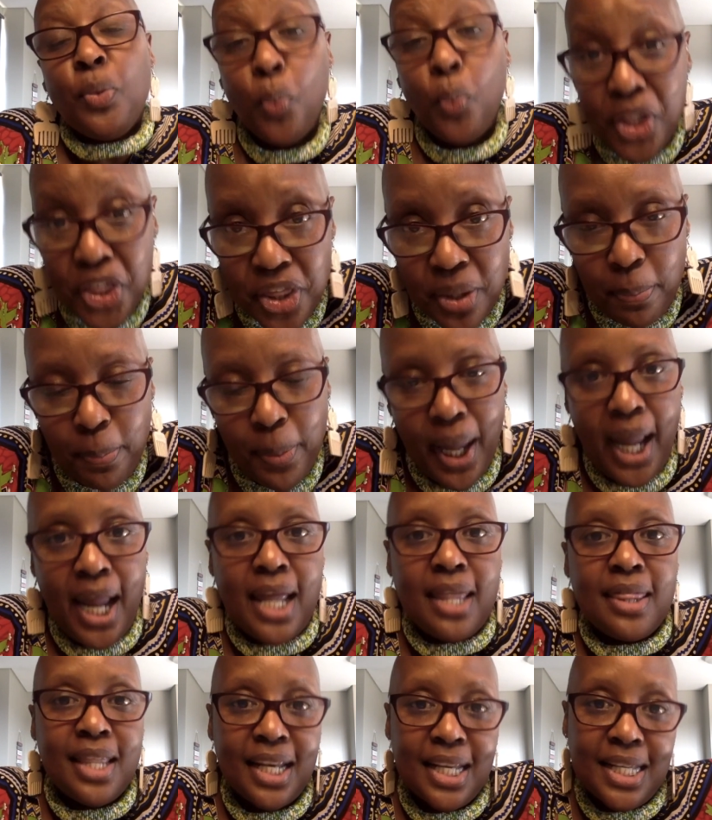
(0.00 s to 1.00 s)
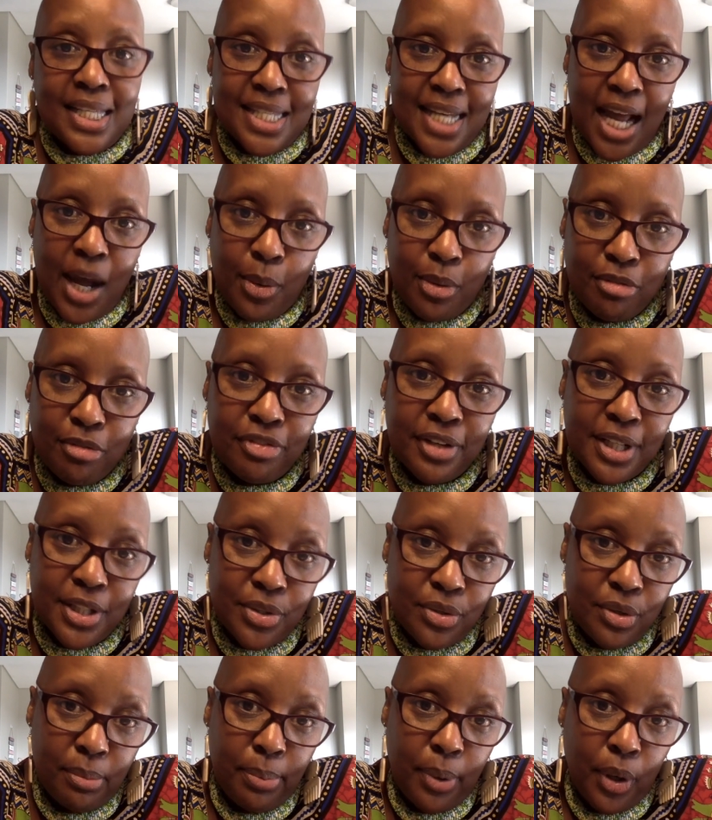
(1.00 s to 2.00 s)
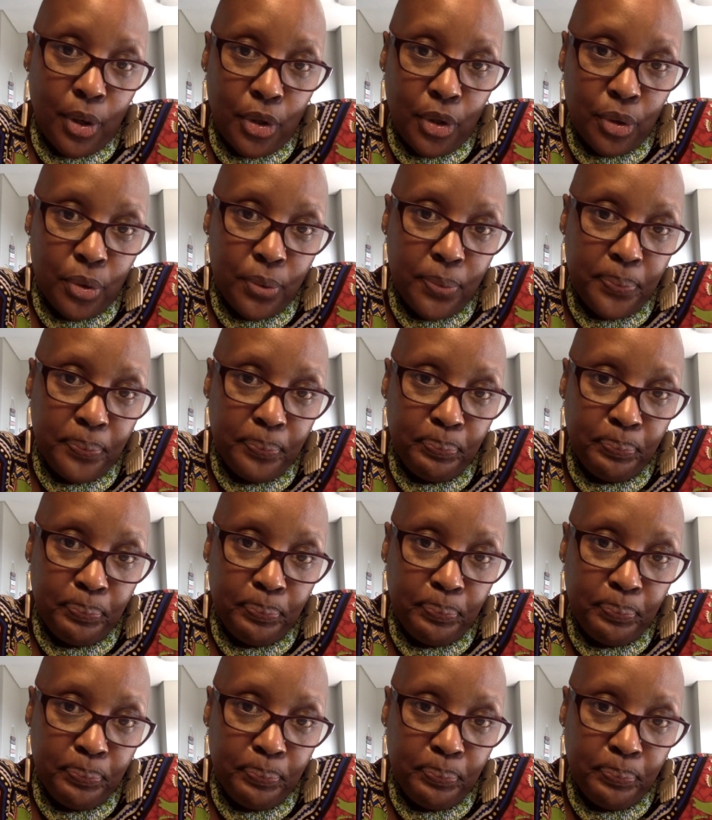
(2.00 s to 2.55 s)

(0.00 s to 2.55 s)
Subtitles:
with the pain that is now inflicted upon you.